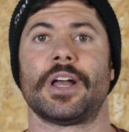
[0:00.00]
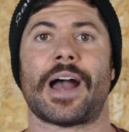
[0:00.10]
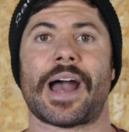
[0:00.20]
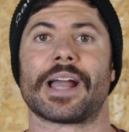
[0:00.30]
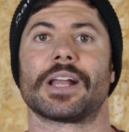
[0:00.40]

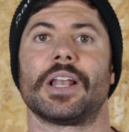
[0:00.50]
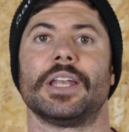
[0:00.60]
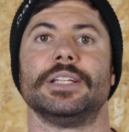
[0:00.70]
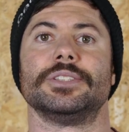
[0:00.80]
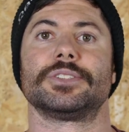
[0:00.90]
hang
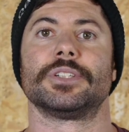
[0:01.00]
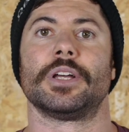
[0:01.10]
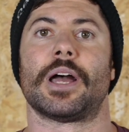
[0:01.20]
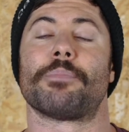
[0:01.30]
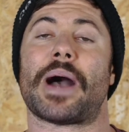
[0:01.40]
cleans,
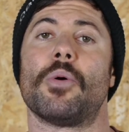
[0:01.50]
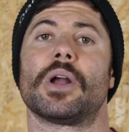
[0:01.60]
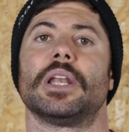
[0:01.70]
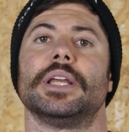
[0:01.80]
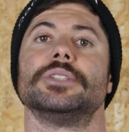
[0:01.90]
and power
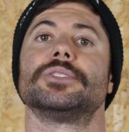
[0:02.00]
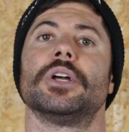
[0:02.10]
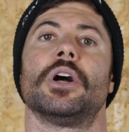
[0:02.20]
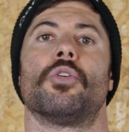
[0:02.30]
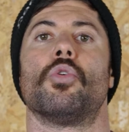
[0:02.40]
cleans
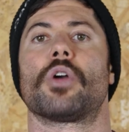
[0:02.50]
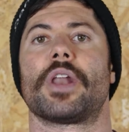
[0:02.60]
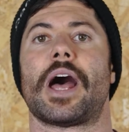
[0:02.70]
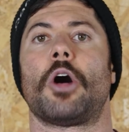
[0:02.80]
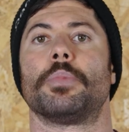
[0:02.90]
are all going
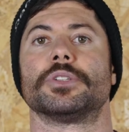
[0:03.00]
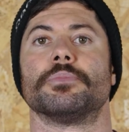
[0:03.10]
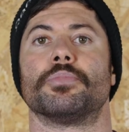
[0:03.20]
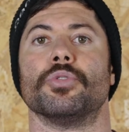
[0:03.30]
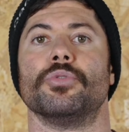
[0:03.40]
to help us
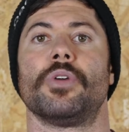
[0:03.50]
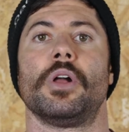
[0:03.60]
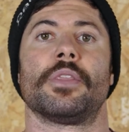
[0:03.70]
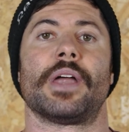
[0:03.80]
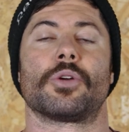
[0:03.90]
improve
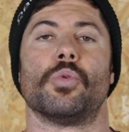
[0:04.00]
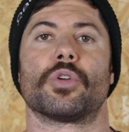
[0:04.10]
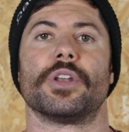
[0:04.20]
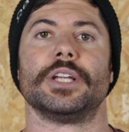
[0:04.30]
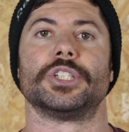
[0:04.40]
that
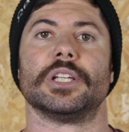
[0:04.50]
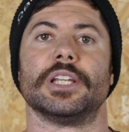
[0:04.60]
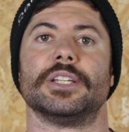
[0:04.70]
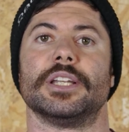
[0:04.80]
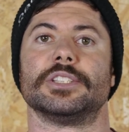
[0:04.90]
coordination
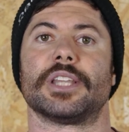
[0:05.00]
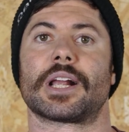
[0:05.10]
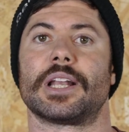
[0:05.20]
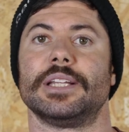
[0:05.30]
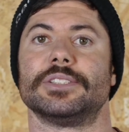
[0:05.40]
leading into that
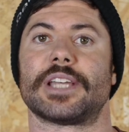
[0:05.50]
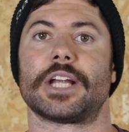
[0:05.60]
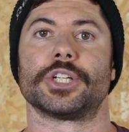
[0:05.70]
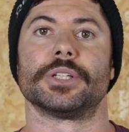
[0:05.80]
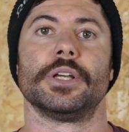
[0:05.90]
clean
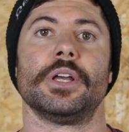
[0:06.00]
session,